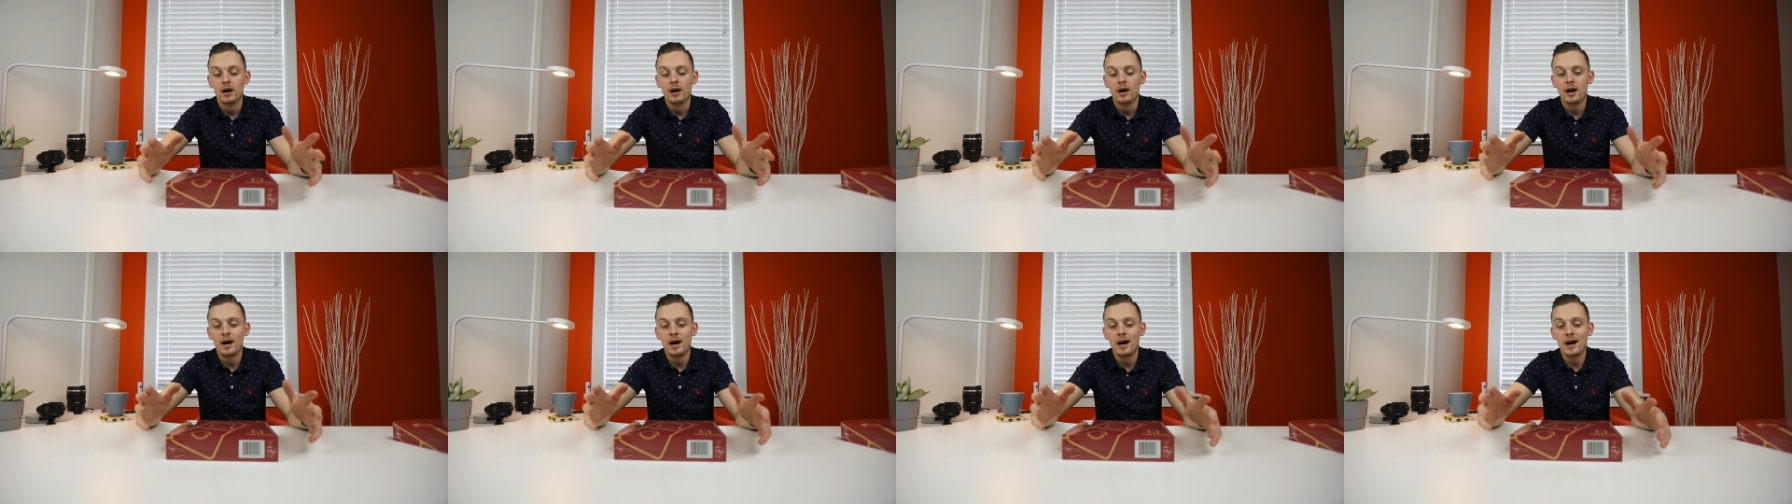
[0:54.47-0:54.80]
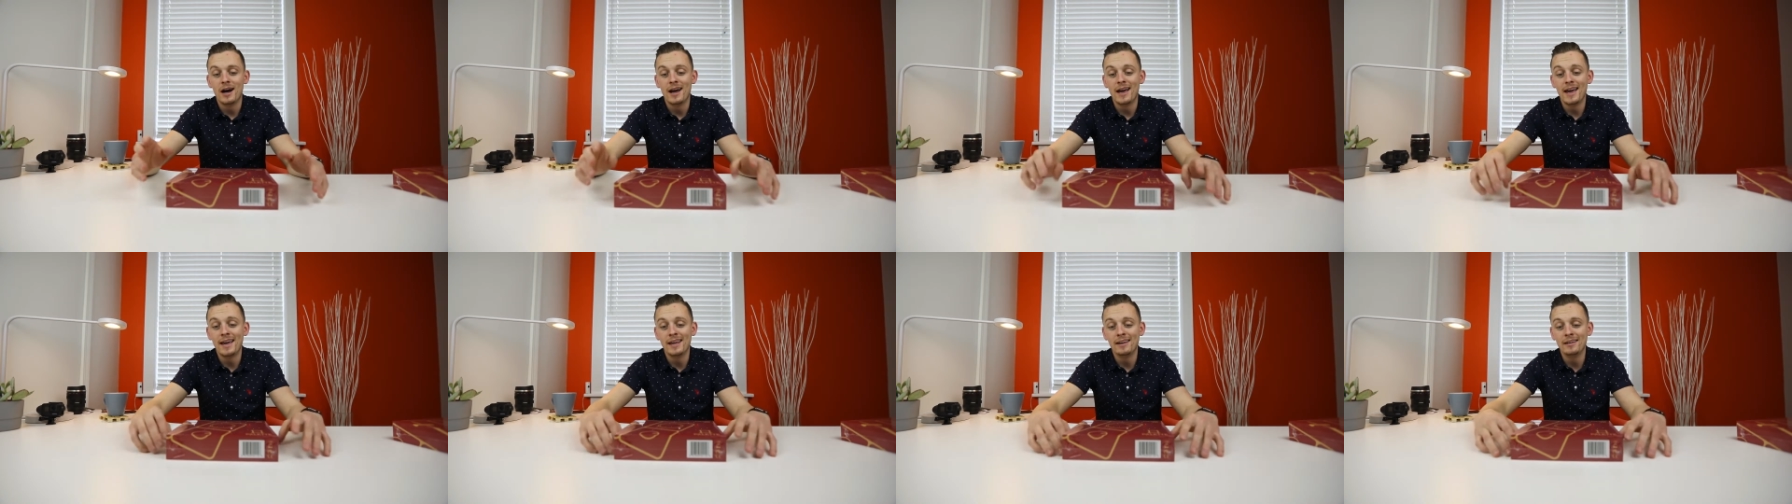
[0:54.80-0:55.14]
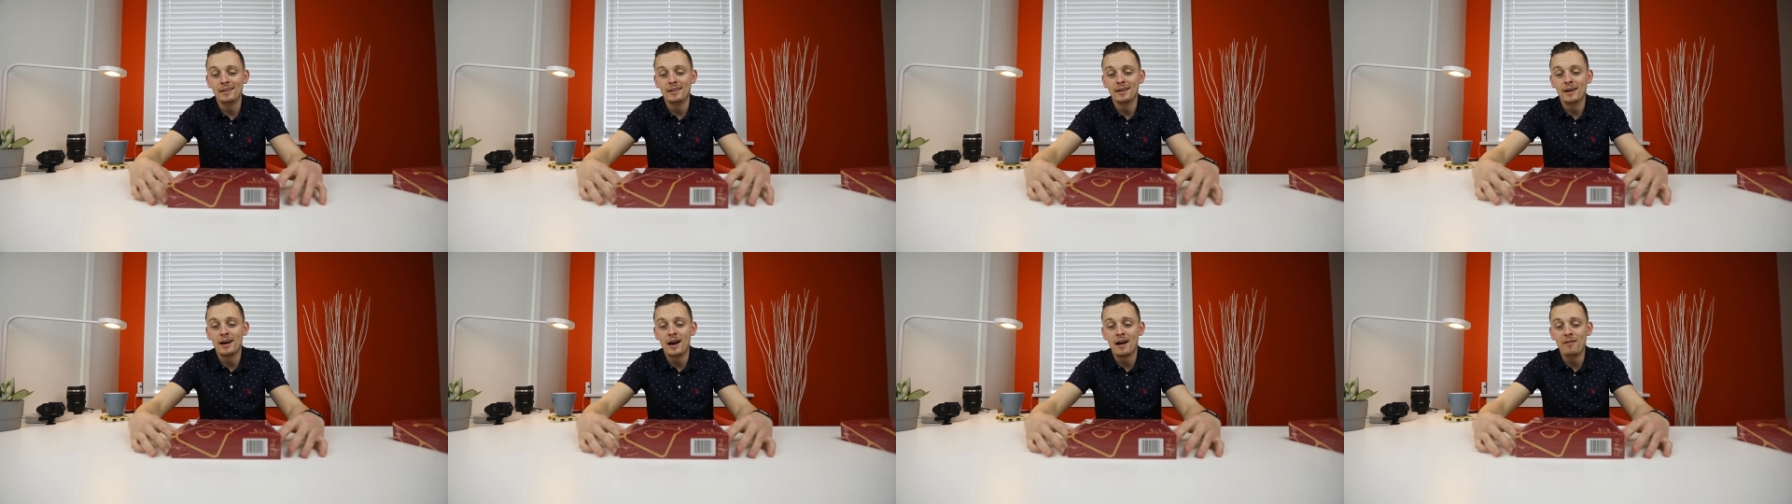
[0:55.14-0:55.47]

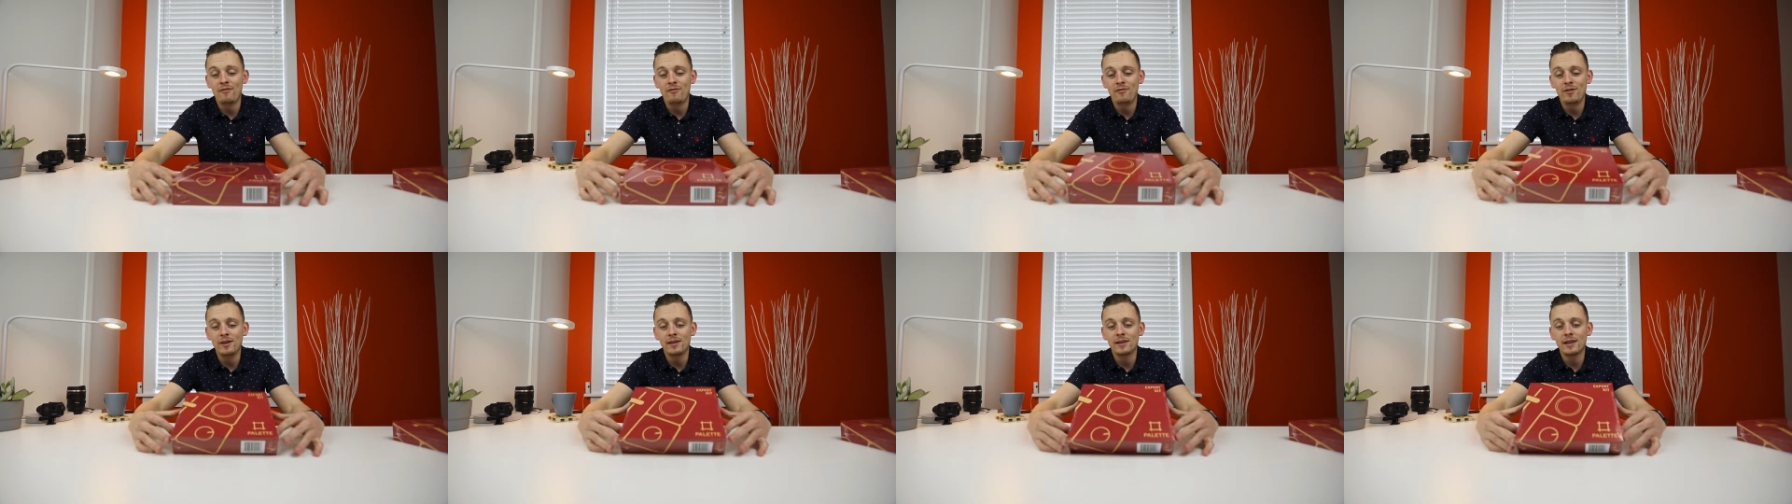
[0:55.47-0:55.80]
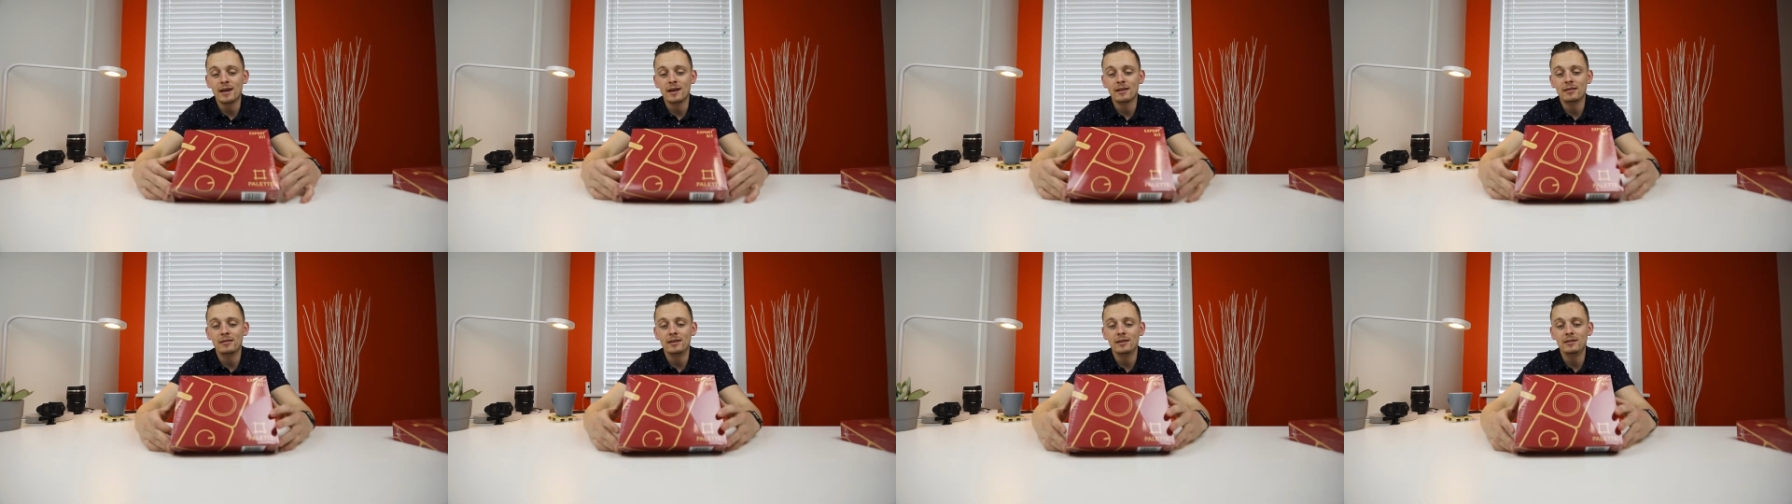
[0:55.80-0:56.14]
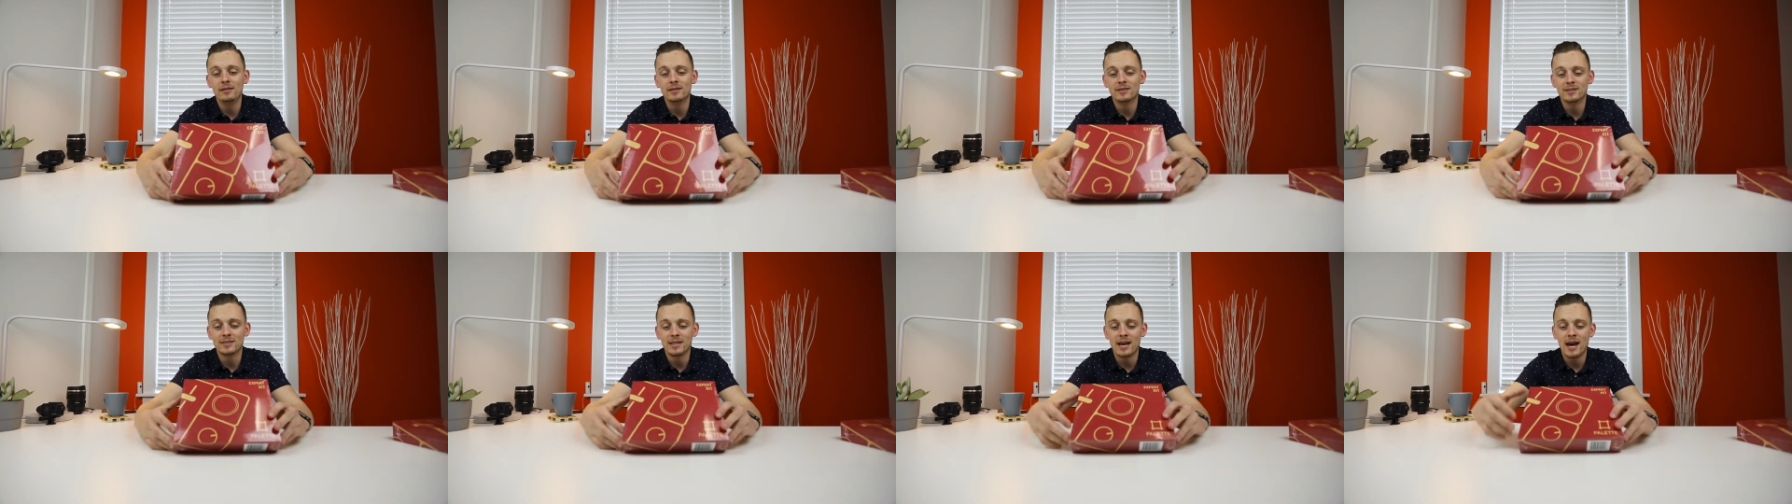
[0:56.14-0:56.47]
And I feel like the
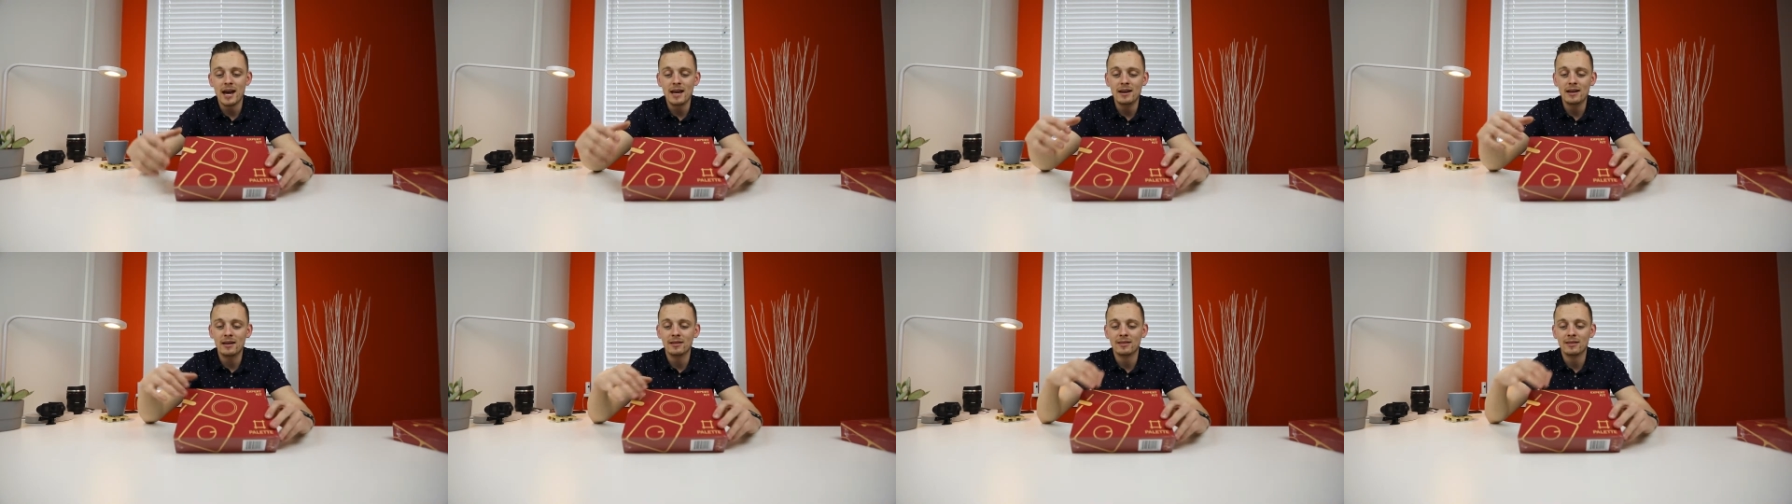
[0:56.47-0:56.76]
design